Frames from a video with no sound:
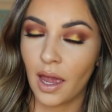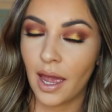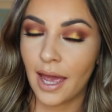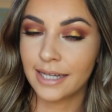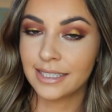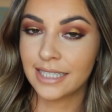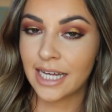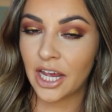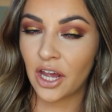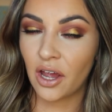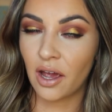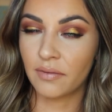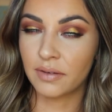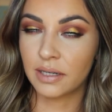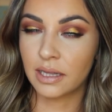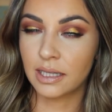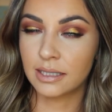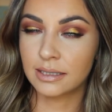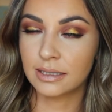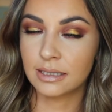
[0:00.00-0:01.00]
And here you have
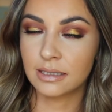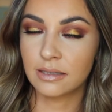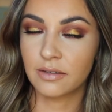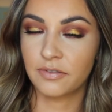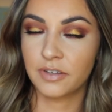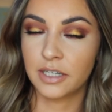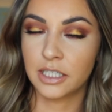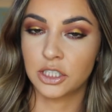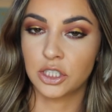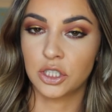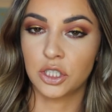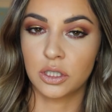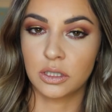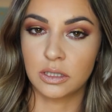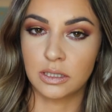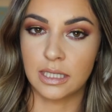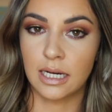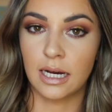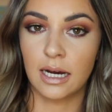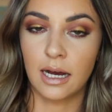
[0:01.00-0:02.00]
it. This is the finished
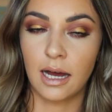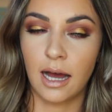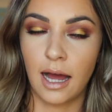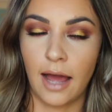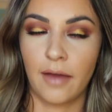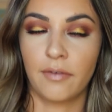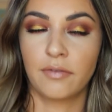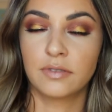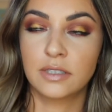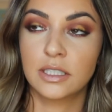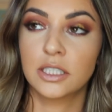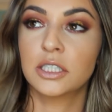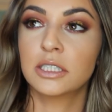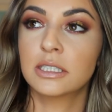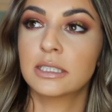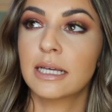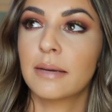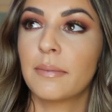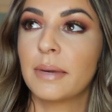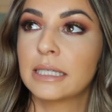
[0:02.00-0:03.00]
look. Duh.
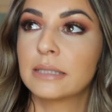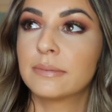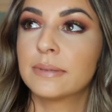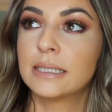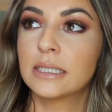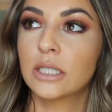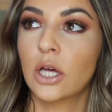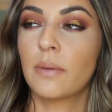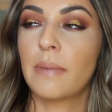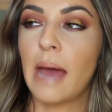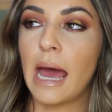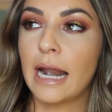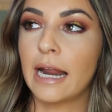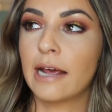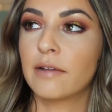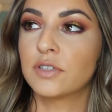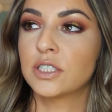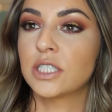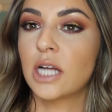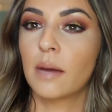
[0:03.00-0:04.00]
Seriously makes me so mad
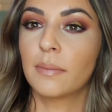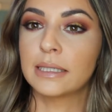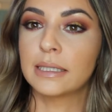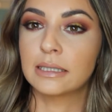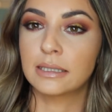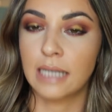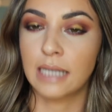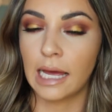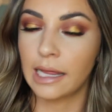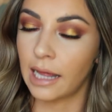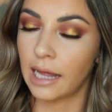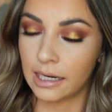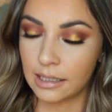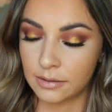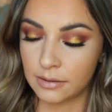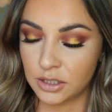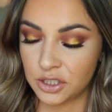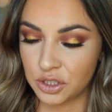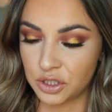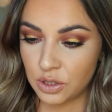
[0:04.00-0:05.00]
every time I say that.
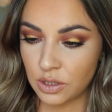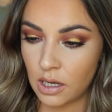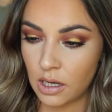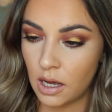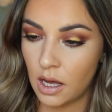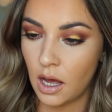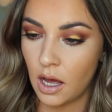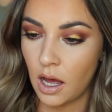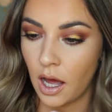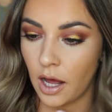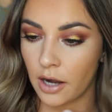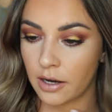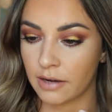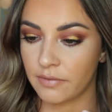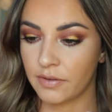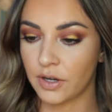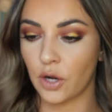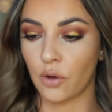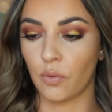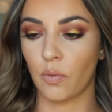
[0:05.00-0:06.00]
It just, I don't
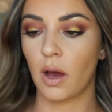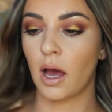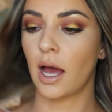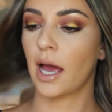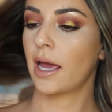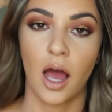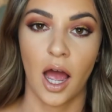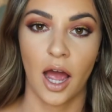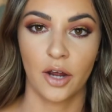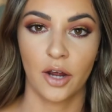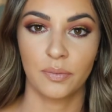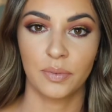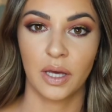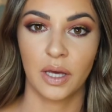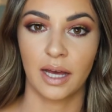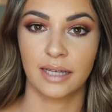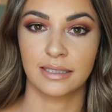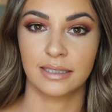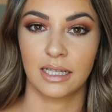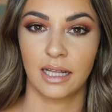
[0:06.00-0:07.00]
even know why. I hope you
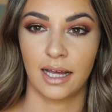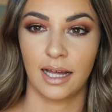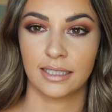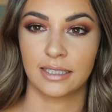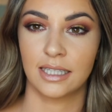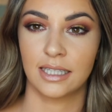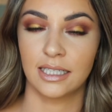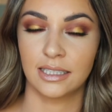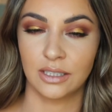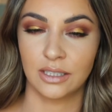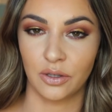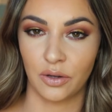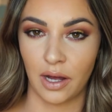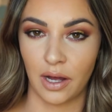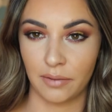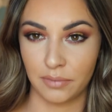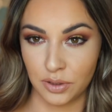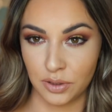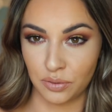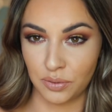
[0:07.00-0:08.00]
guys liked this
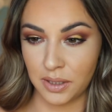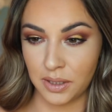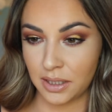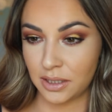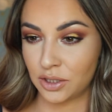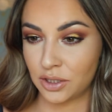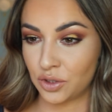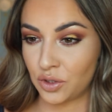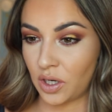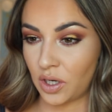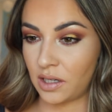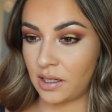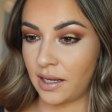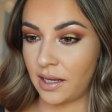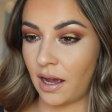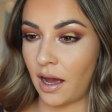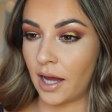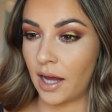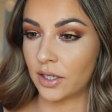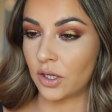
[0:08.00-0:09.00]
look. I was really
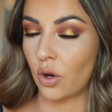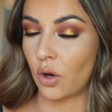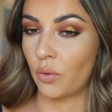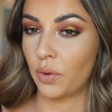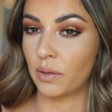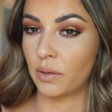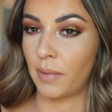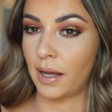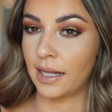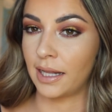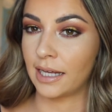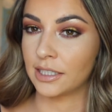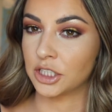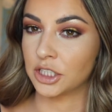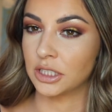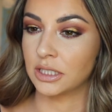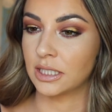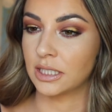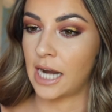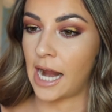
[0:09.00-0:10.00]
struggling hardcore with my
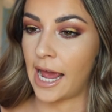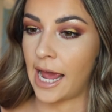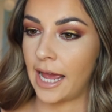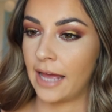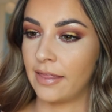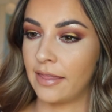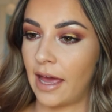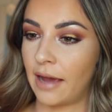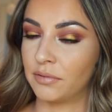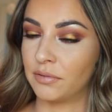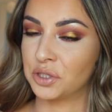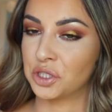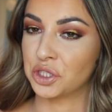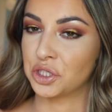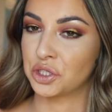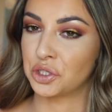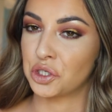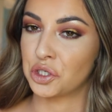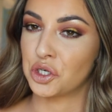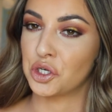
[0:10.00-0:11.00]
lashes today, and they were
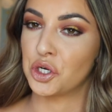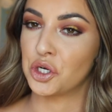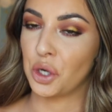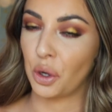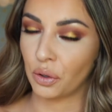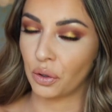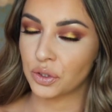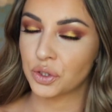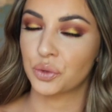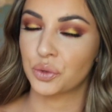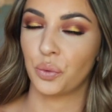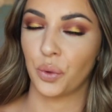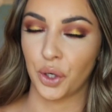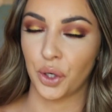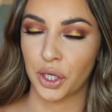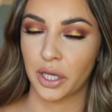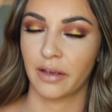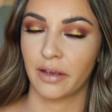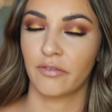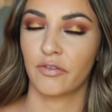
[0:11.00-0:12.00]
just not
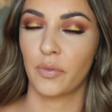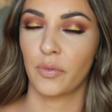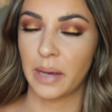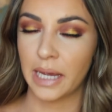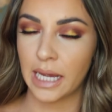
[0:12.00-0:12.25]
working for